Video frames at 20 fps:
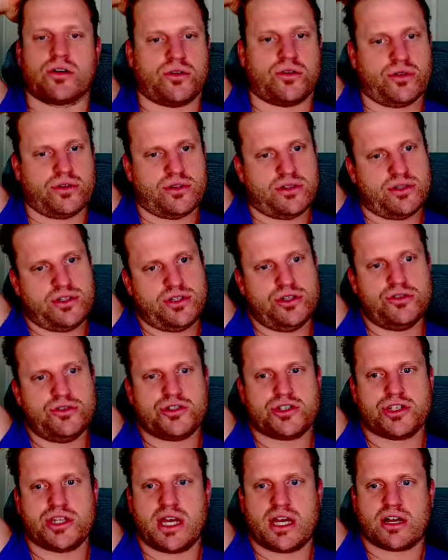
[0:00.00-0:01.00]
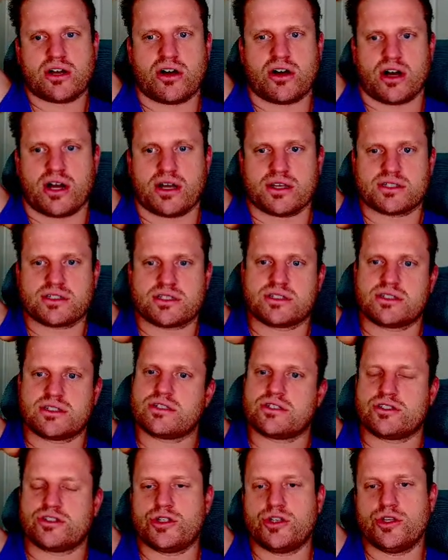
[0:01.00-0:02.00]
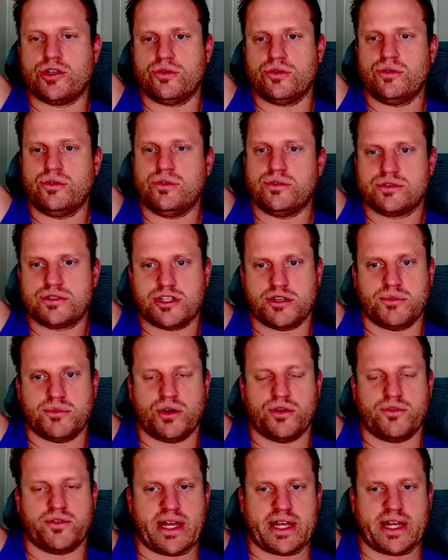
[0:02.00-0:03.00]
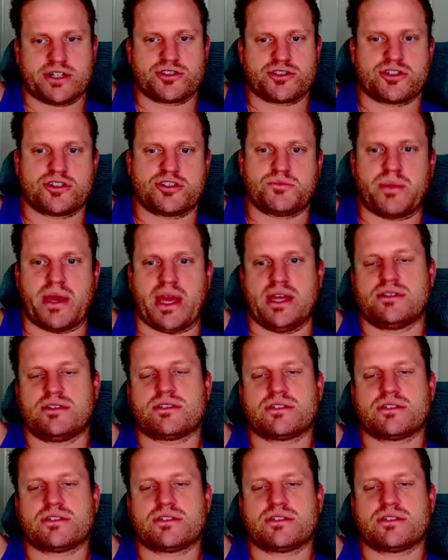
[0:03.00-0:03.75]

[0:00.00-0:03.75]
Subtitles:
usually it costs 2 to move an extra space